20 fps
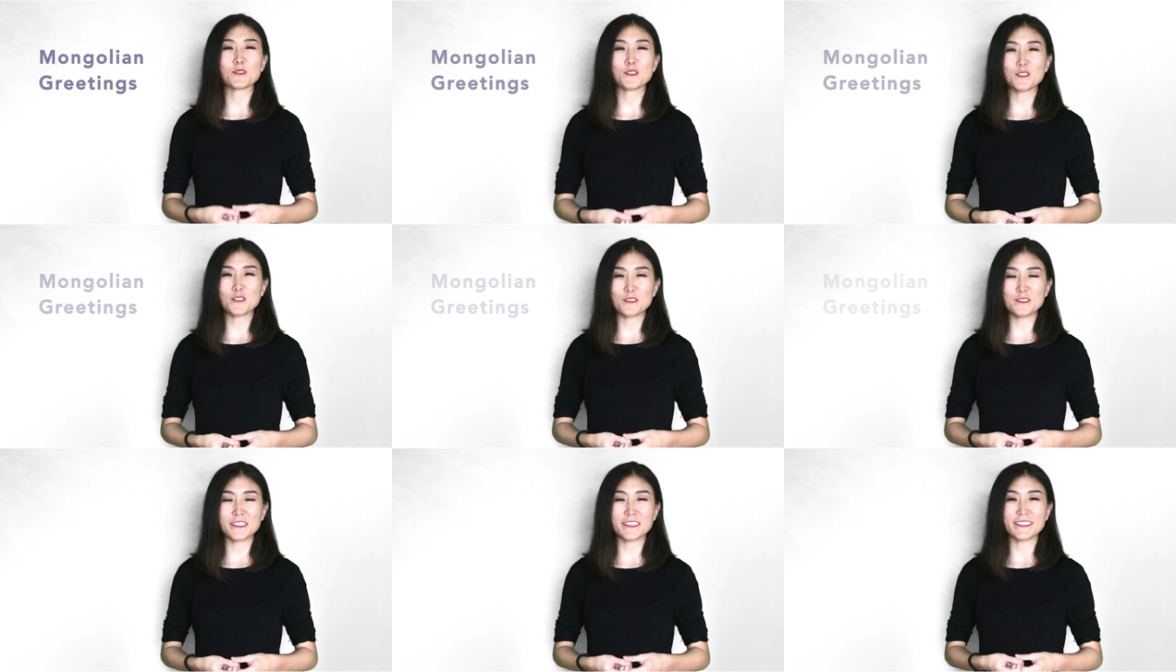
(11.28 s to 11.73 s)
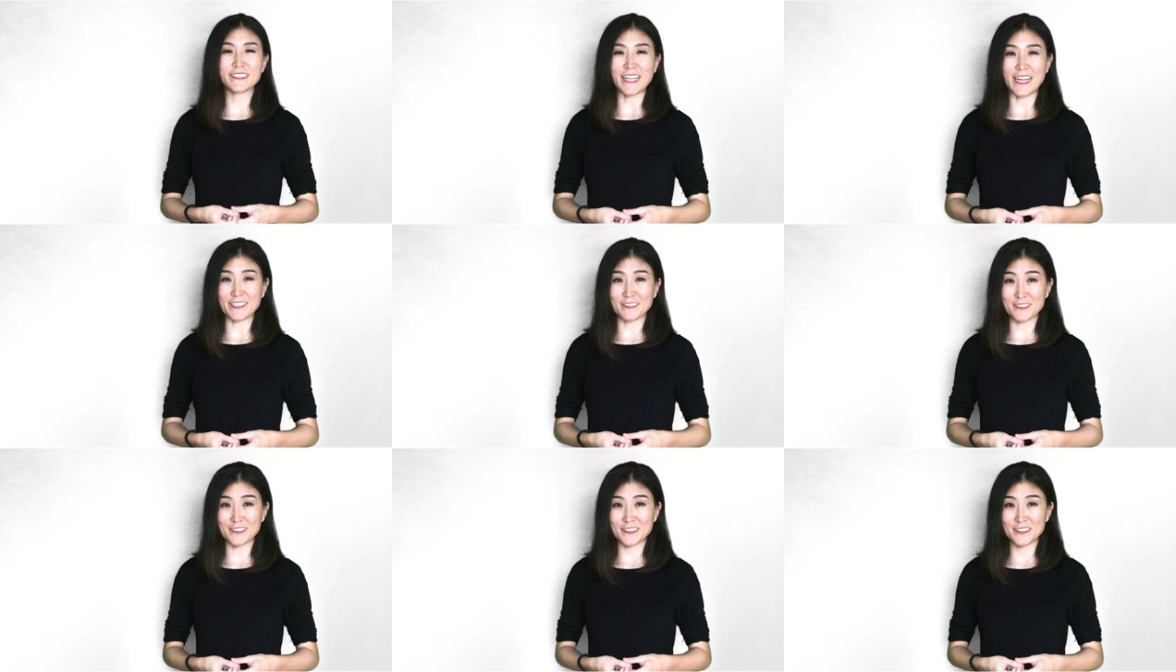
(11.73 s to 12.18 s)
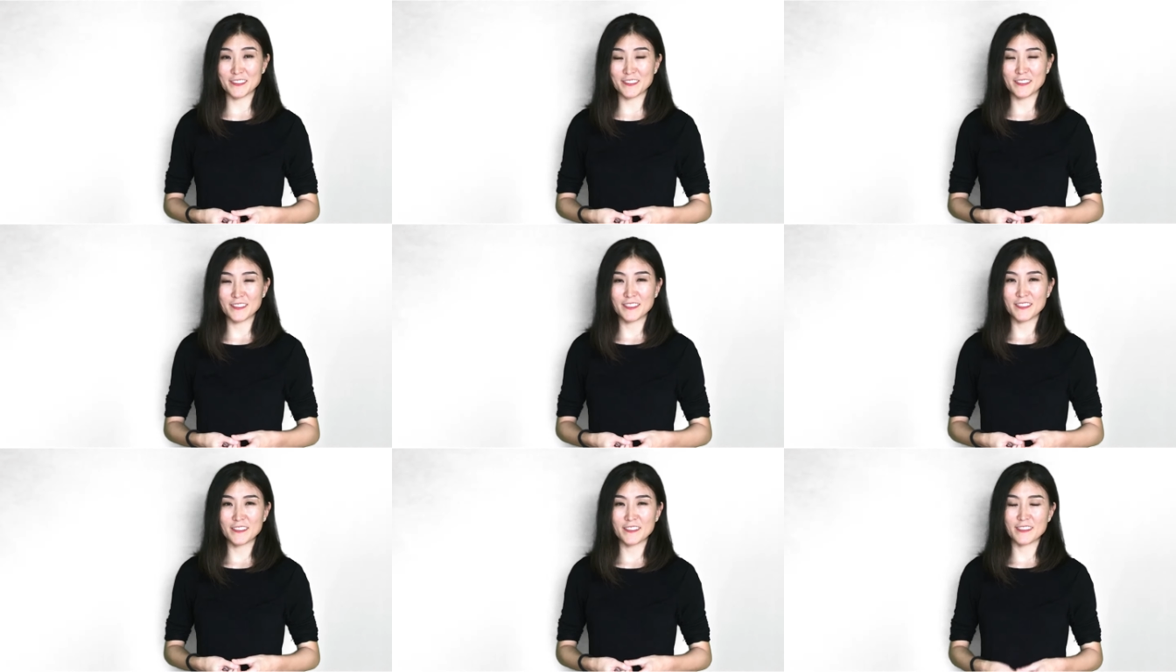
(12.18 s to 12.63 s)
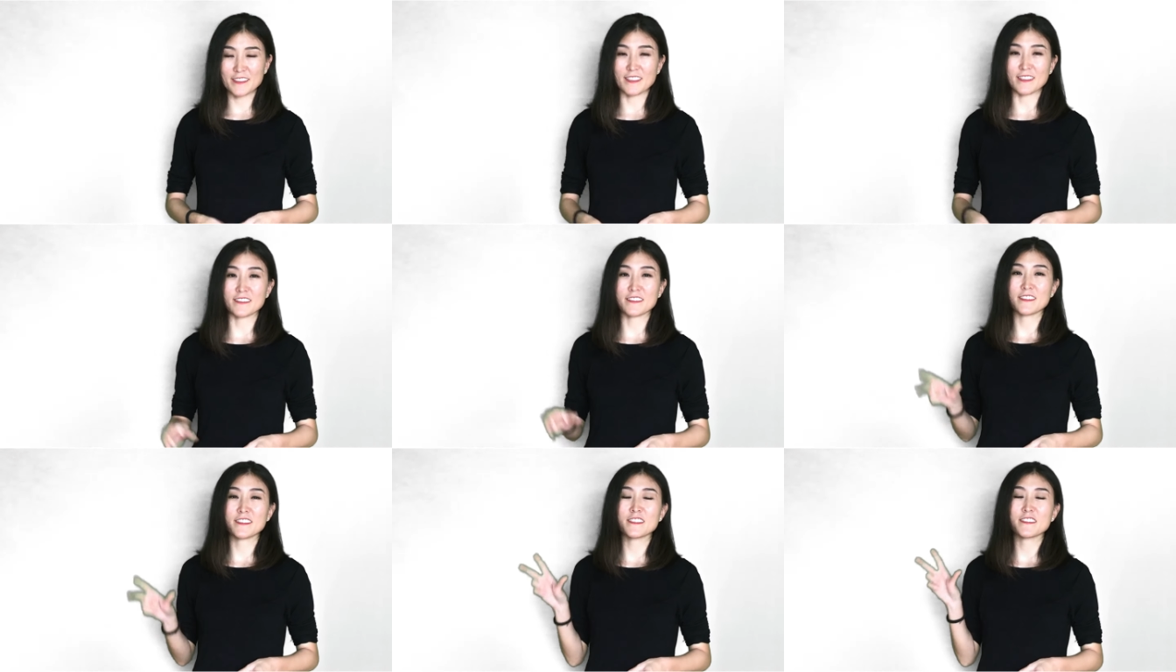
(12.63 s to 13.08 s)
Mongolian language, there
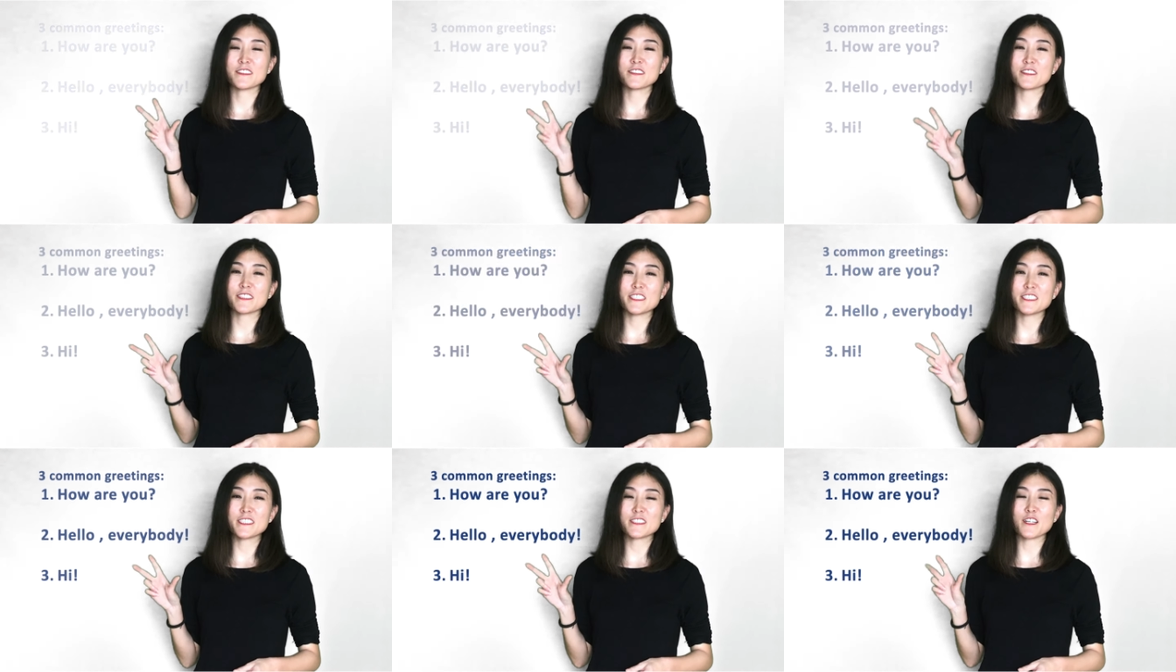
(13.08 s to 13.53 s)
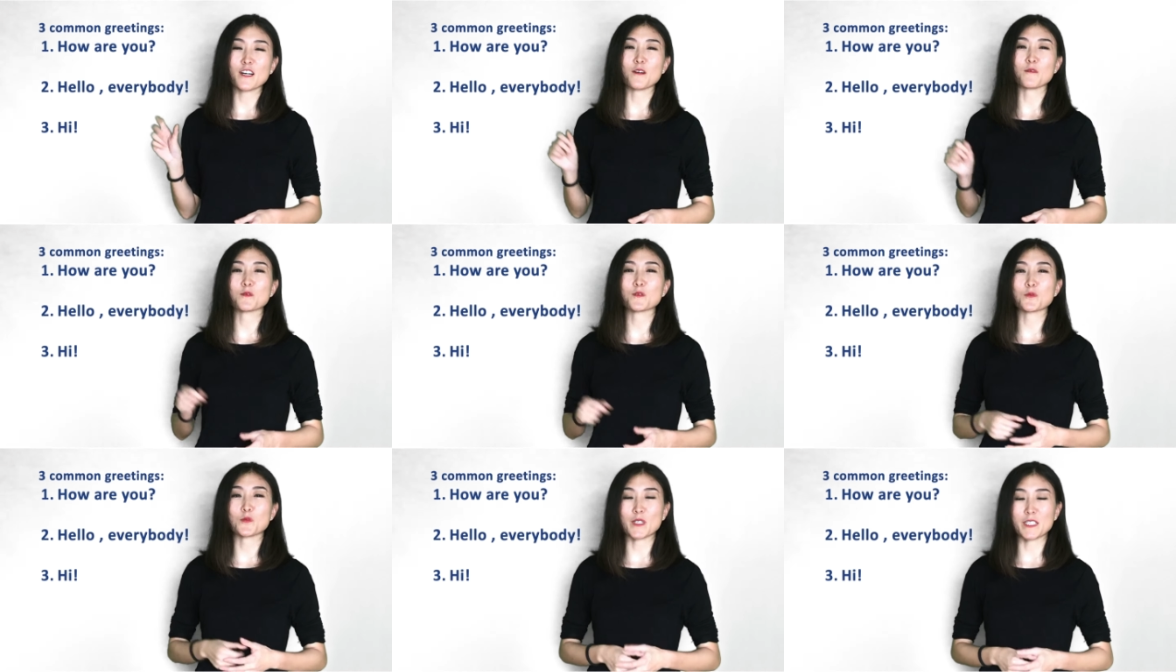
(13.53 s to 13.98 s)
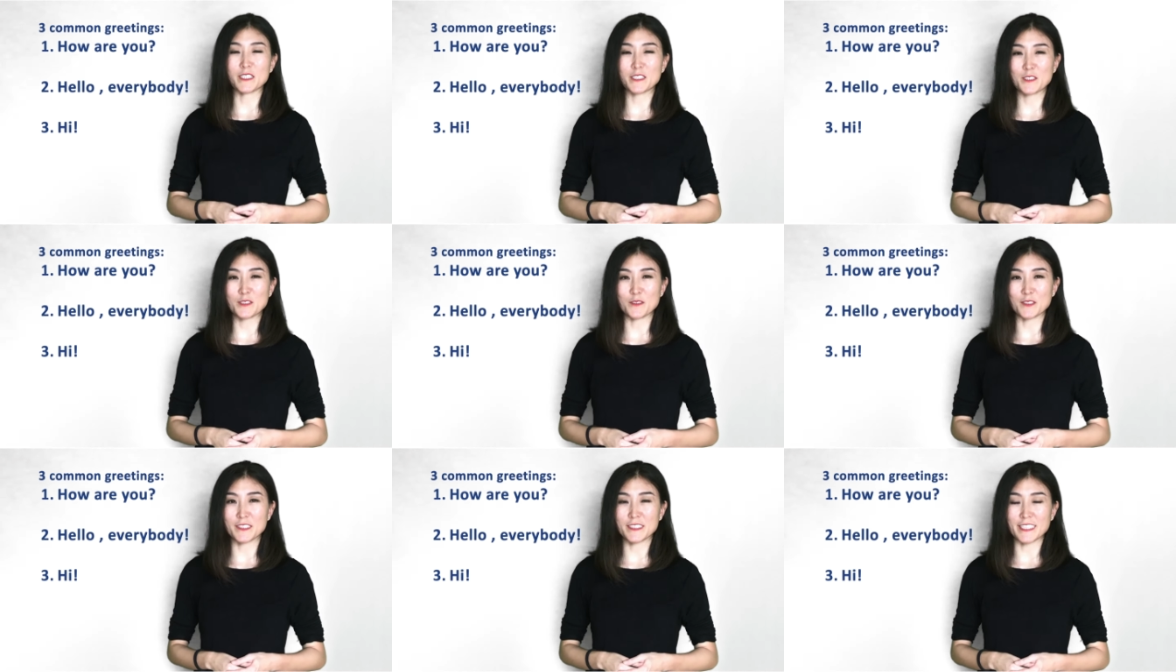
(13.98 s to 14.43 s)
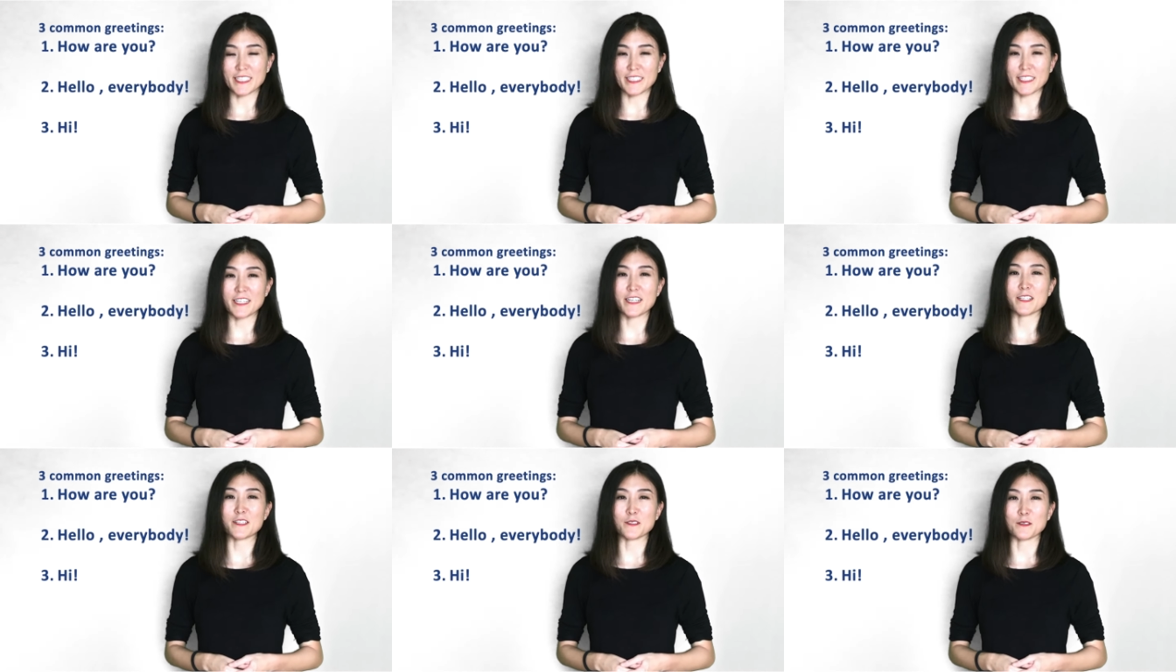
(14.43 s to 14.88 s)
are three common ways to say
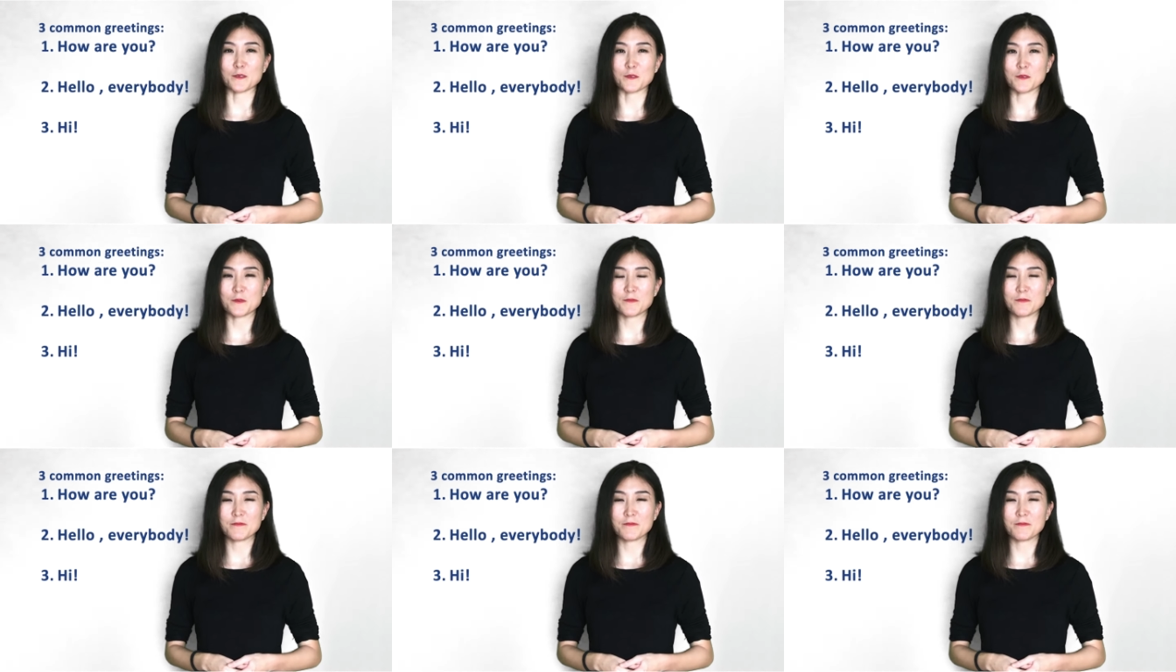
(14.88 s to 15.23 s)
hello.